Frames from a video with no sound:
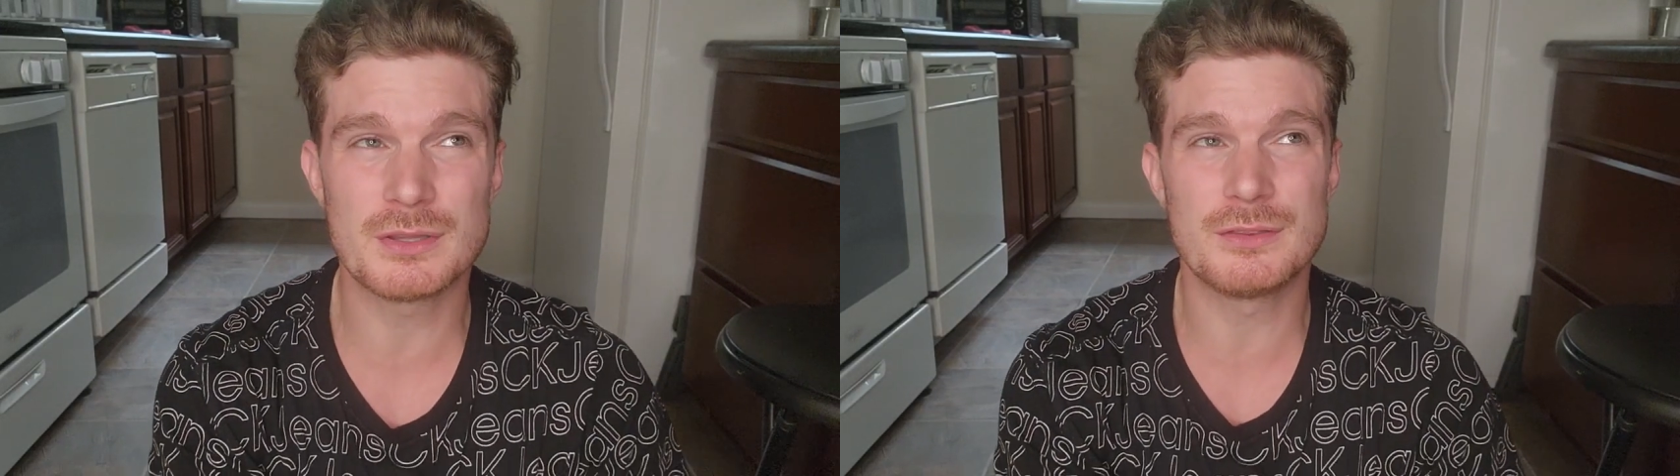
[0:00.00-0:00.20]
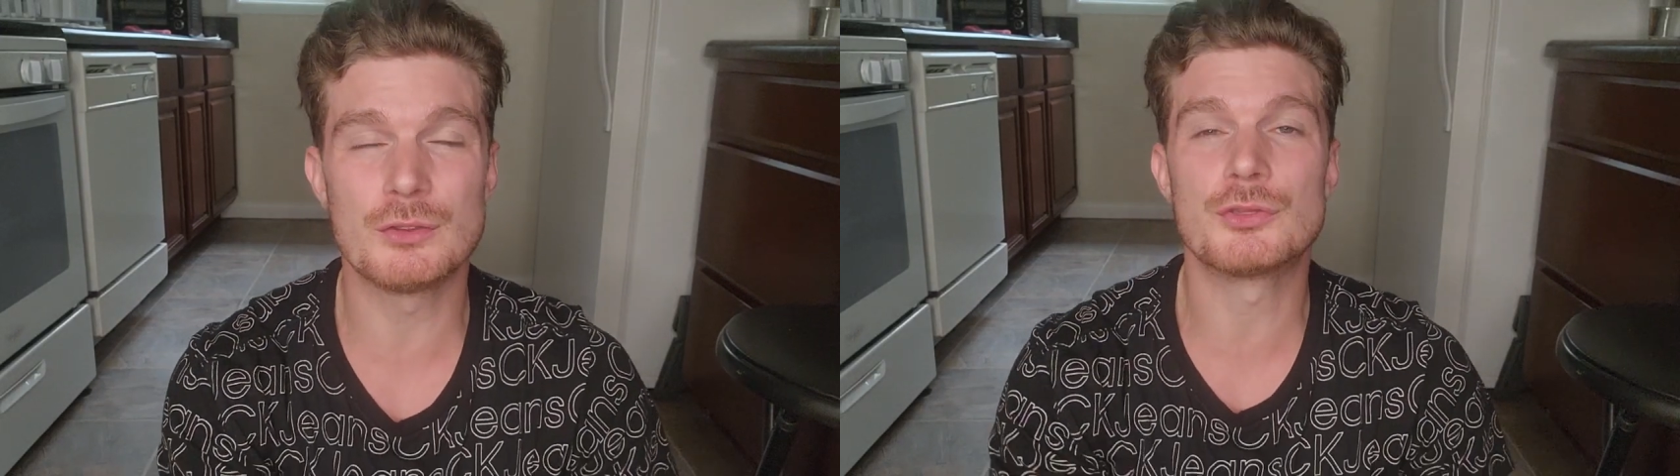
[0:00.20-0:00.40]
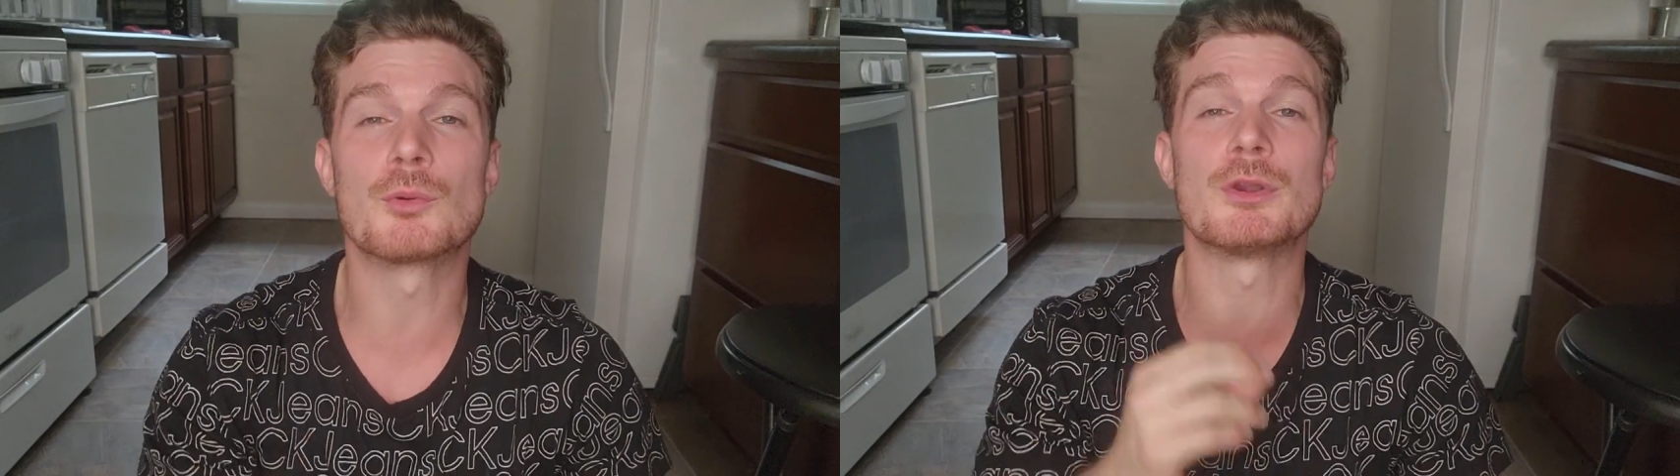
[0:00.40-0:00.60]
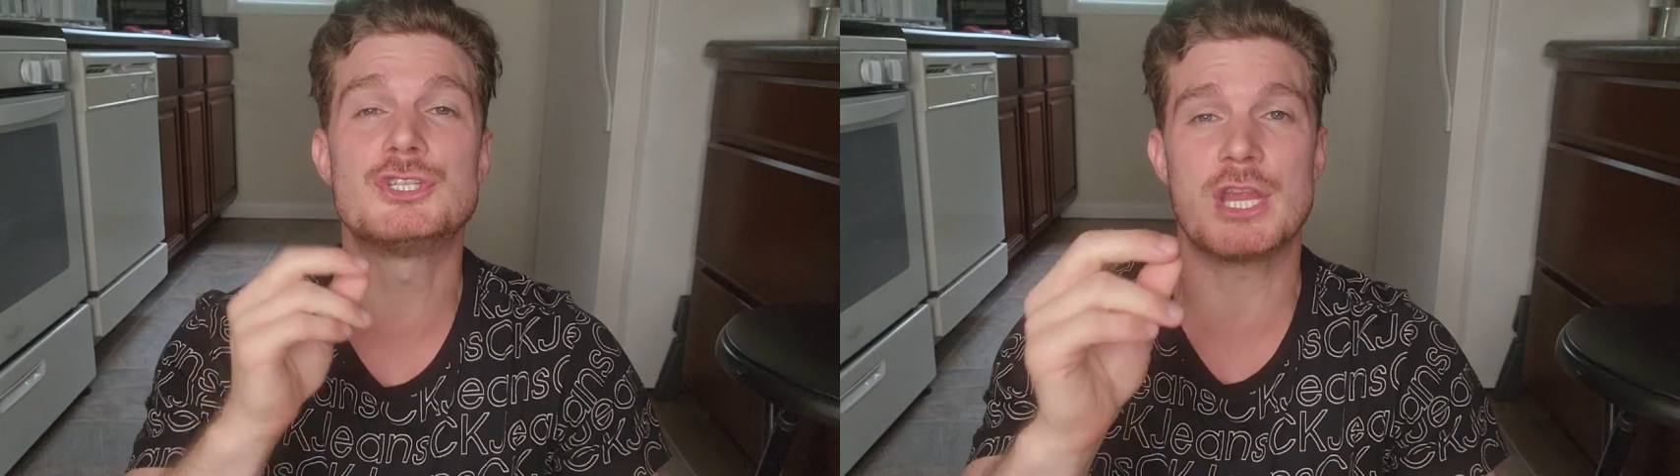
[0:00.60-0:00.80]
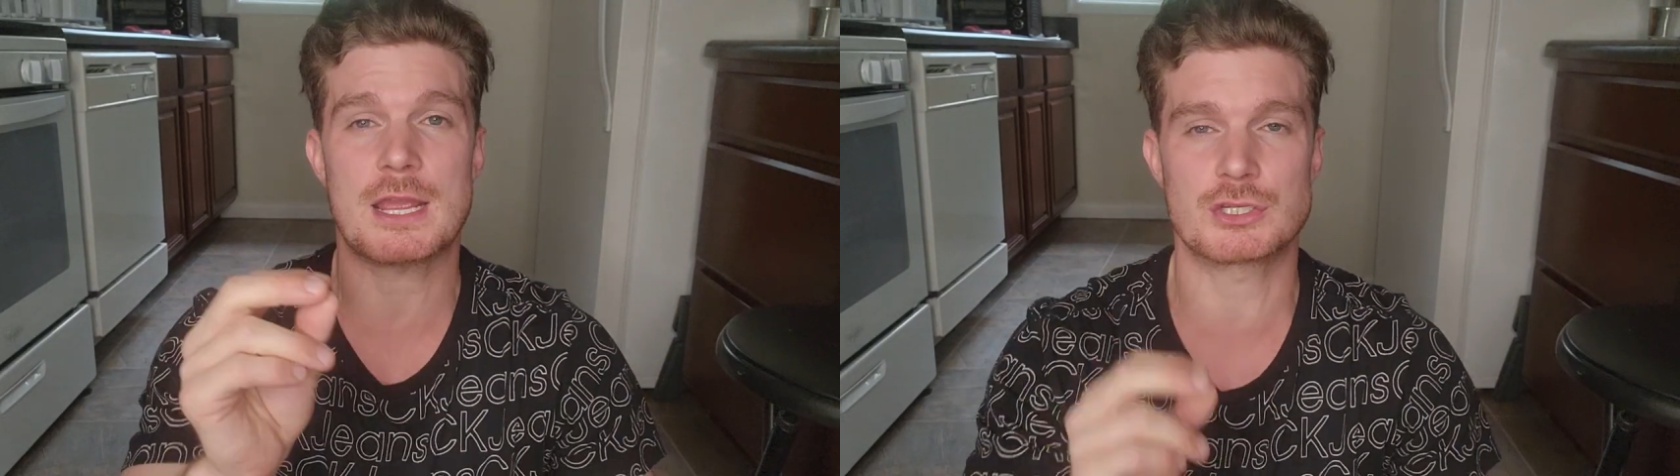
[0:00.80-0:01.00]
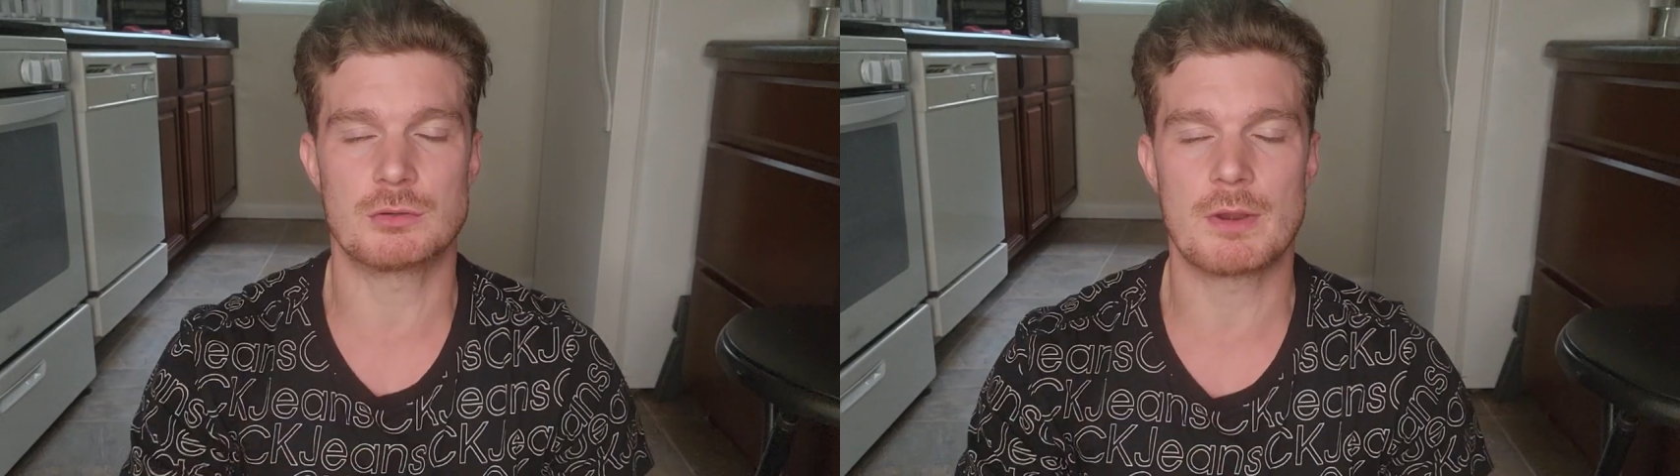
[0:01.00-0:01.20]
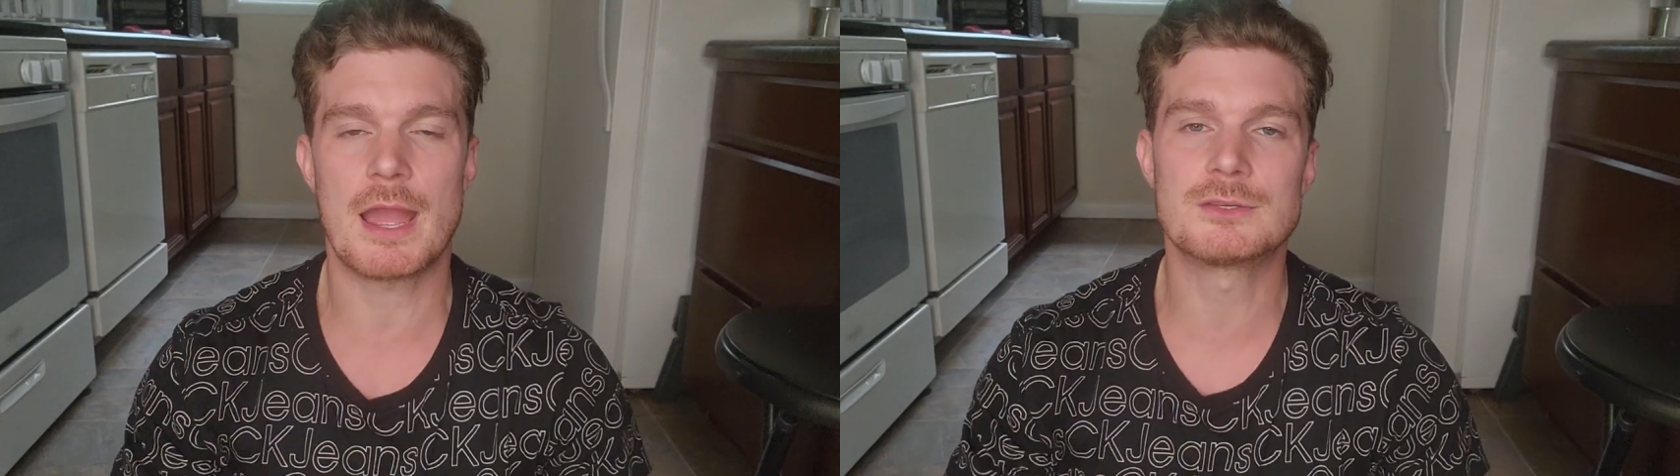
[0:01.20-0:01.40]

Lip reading: the rejection, right?